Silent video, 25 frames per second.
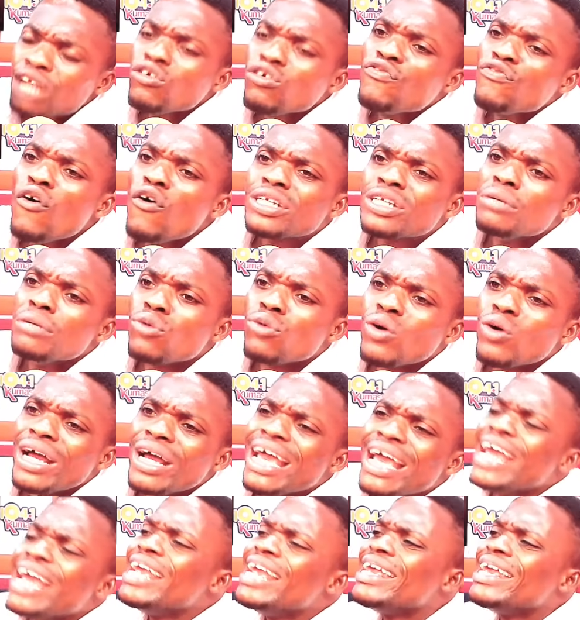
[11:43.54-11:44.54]
to folk team no
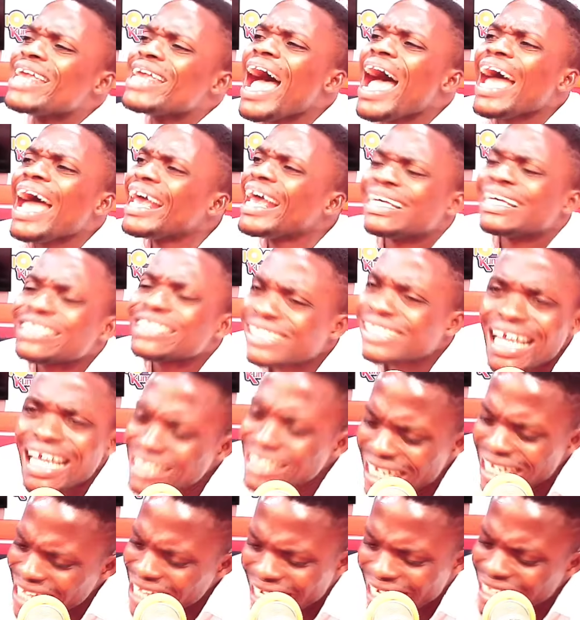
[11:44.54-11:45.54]
ehia en
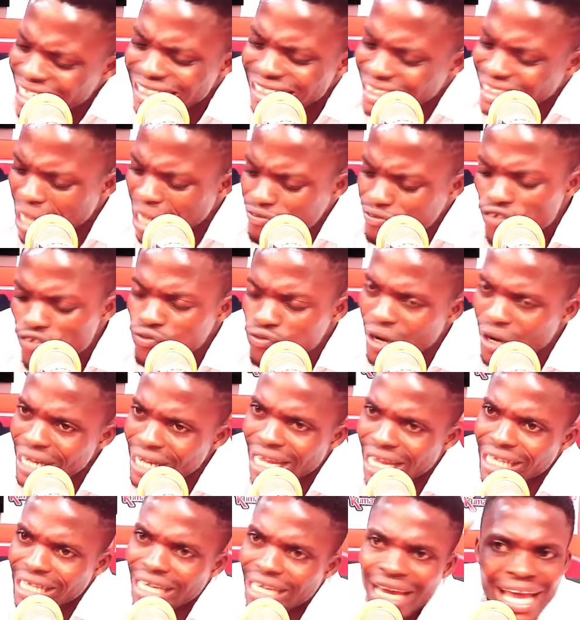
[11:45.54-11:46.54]
sase ye den safo
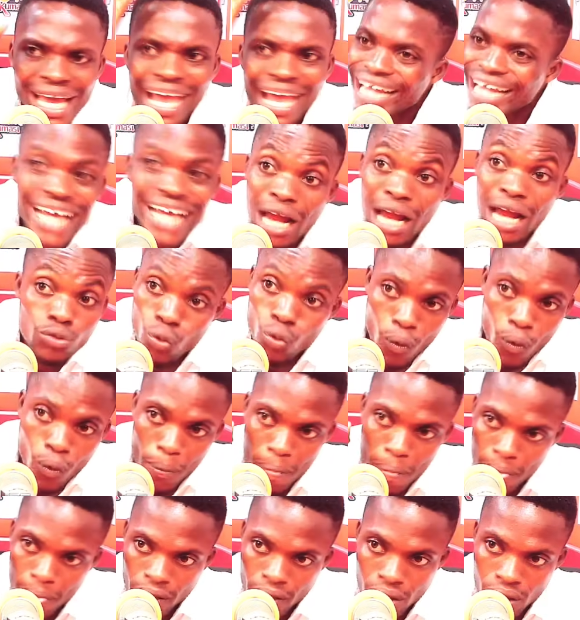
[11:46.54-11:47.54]
Friday e kam
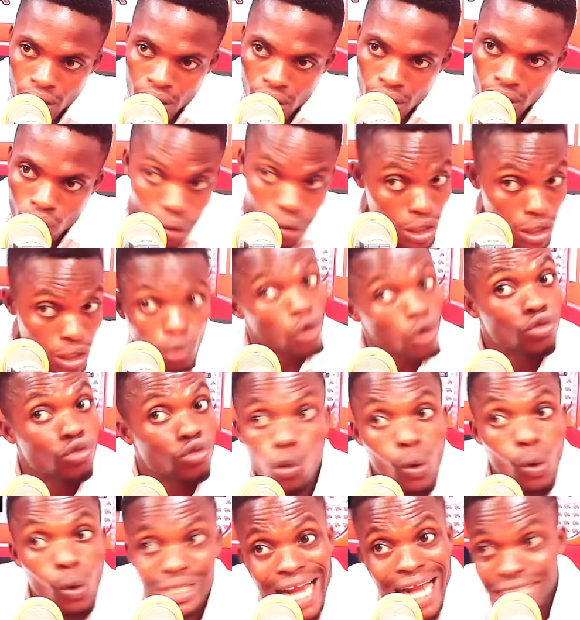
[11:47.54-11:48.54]
wono koko
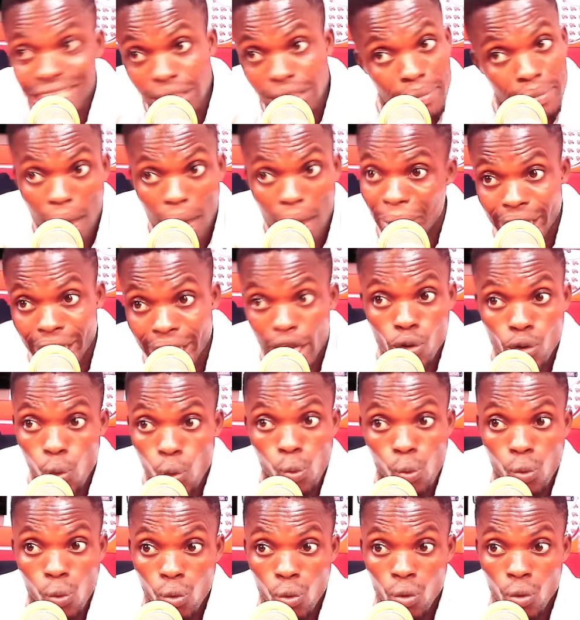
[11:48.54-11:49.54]
konyina asem na
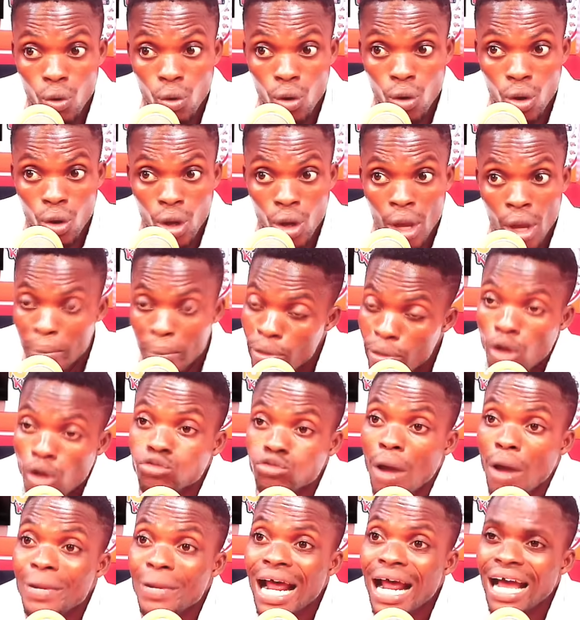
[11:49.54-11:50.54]
bi ko
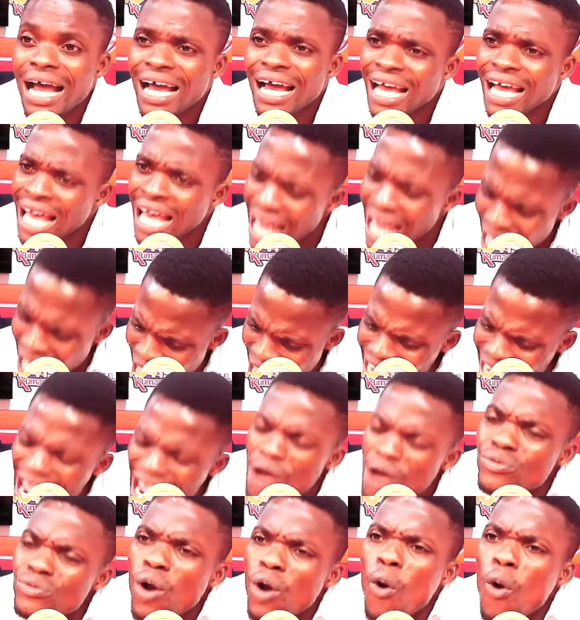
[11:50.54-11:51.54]
famra e
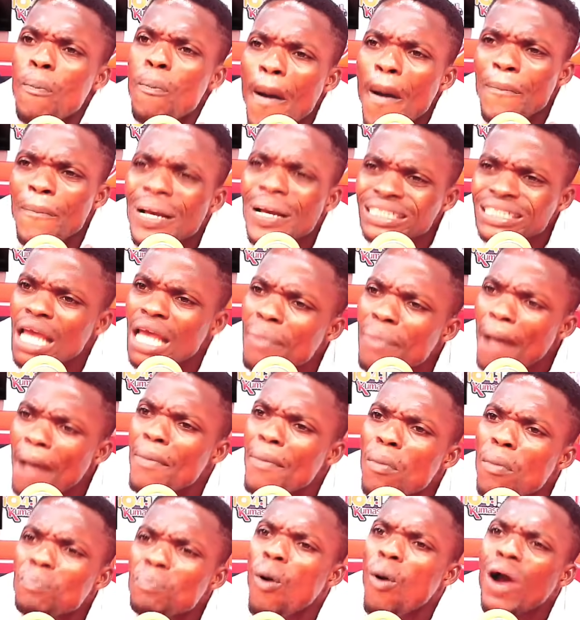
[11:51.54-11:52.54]
ya wo ho papa se ba
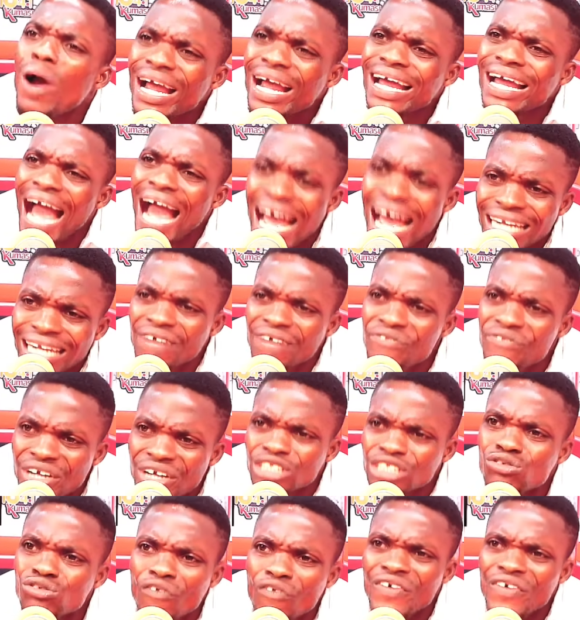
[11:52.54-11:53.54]
be bo Ghana
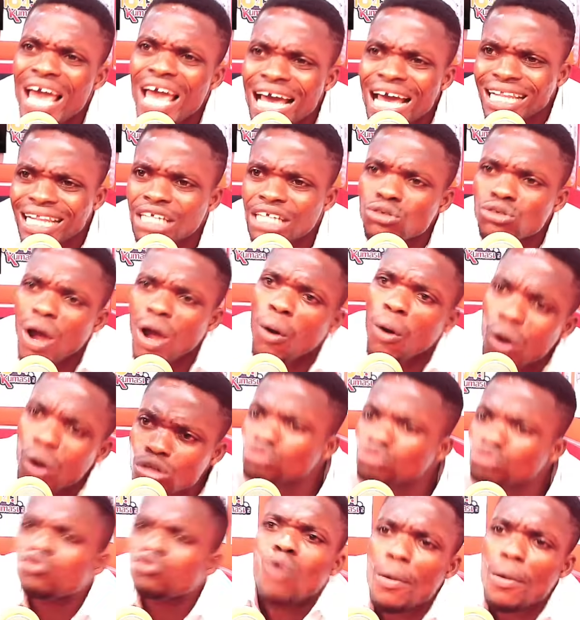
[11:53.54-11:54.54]
version of air classic
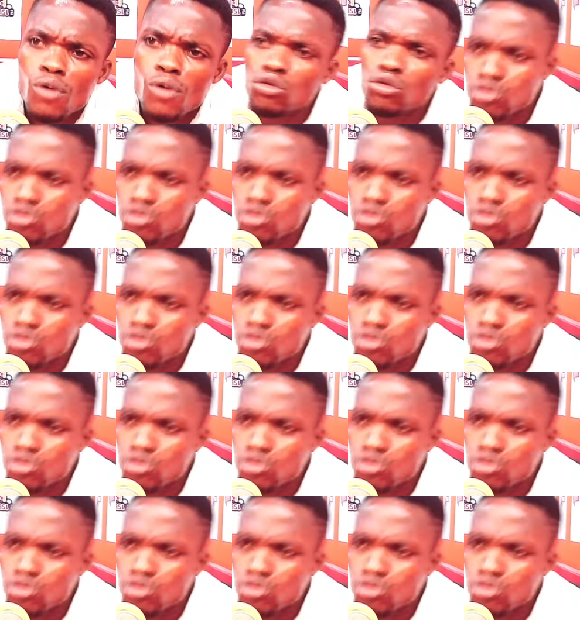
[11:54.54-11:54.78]
according to kwamra